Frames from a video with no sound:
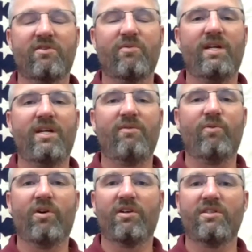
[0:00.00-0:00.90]
we
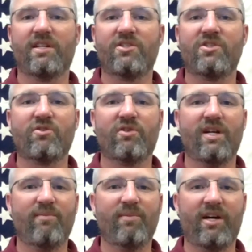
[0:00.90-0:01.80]
worked
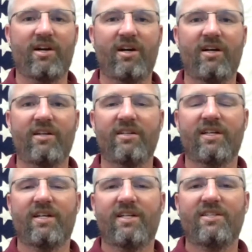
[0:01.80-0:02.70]
extremely hard
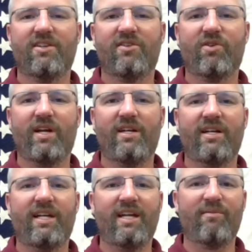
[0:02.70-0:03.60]
to create
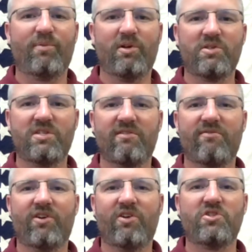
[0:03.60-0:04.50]
an in-person
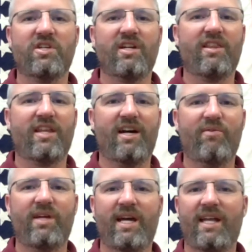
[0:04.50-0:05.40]
version and thought
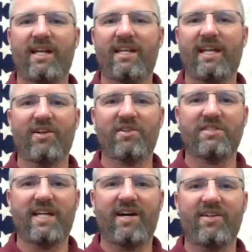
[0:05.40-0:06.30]
we had it nailed
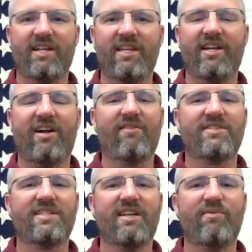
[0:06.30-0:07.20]
down. And then all of a
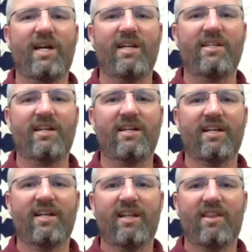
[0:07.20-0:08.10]
sudden we had to
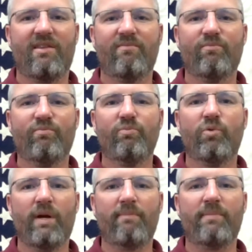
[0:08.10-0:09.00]

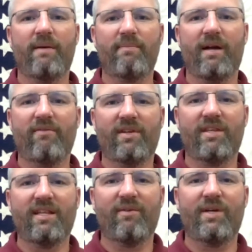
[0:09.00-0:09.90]
rip up
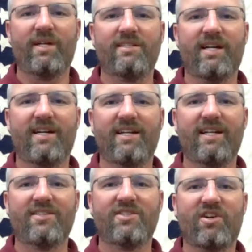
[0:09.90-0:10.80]
everything that we had done
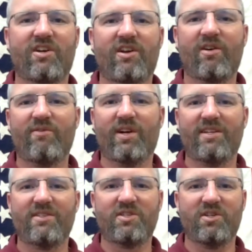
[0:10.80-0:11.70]
and start over
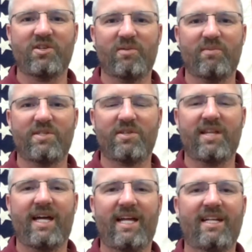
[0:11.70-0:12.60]
on Zoom. So
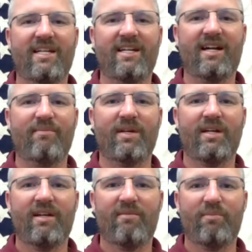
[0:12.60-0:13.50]
that ended up
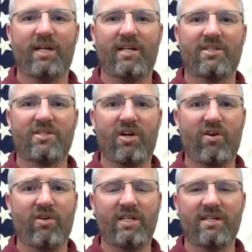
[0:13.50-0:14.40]
being a
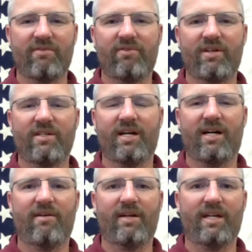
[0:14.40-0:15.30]
totally different
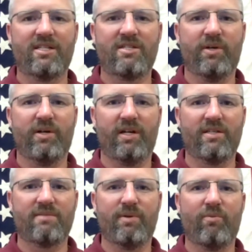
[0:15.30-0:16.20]

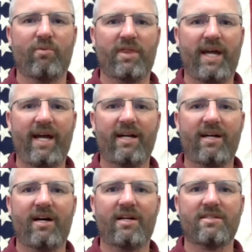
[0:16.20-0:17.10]
experience. But what that
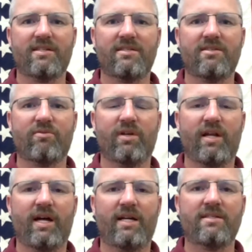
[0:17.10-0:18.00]
caused us to
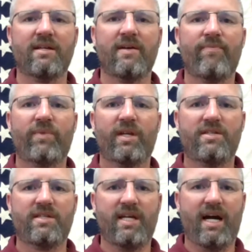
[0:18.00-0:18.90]
realize
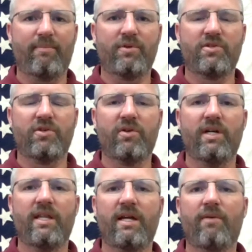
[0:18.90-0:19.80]
is the
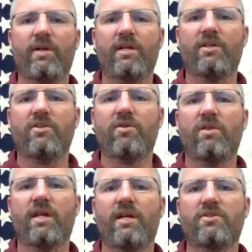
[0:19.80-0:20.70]
opportunity that we can do
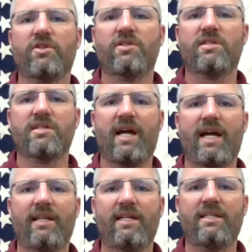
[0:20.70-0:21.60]
things just
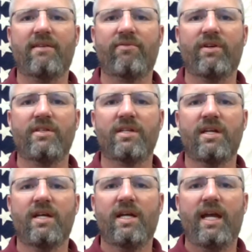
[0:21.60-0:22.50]
slightly different
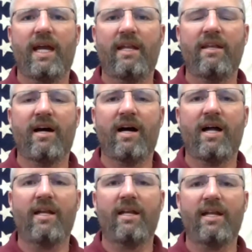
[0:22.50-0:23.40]
and
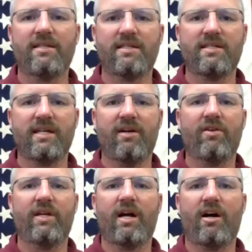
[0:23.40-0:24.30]
not
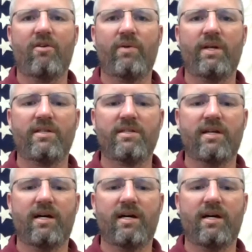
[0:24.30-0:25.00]
necessarily always